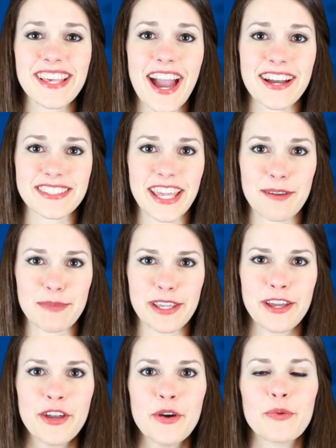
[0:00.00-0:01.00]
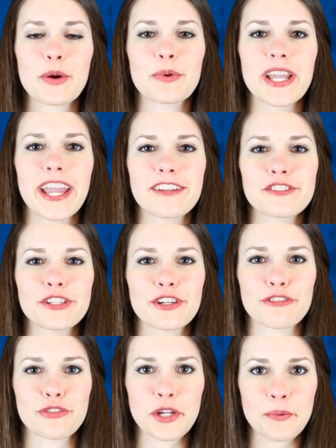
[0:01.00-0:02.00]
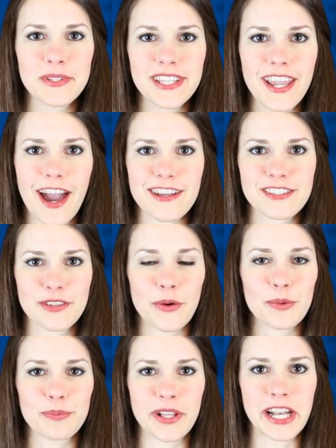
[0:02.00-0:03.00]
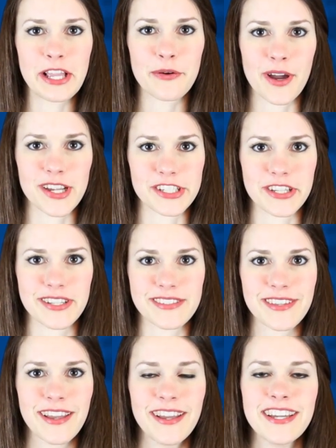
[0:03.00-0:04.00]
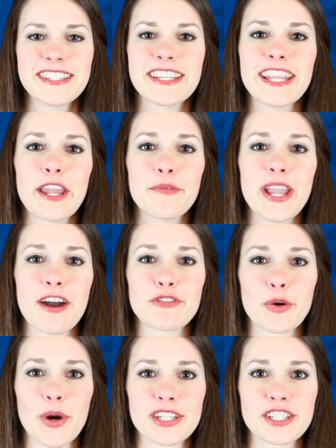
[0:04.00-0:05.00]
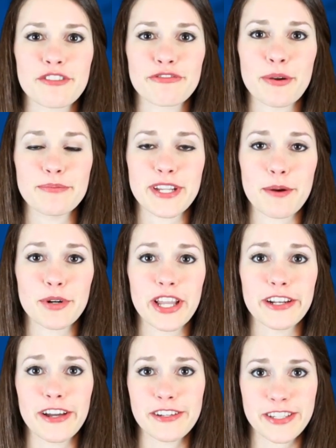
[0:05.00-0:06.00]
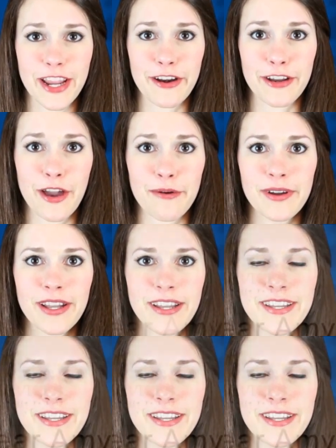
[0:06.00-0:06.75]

is Ask Amy, where we answer your frequently asked gold plating questions. Today we have a question from Deborah in Ontario.